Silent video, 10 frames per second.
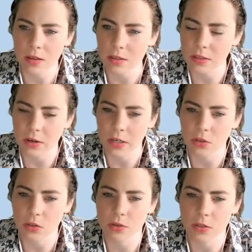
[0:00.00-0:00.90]
Is there
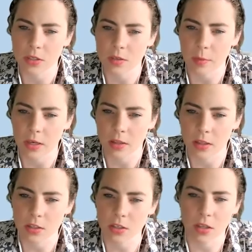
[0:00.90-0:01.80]
any truth to the
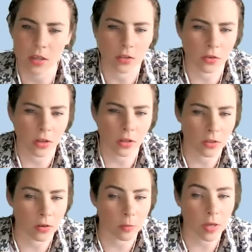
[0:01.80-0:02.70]
speculation that Israel,
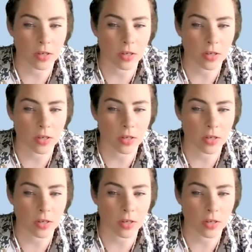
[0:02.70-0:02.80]
either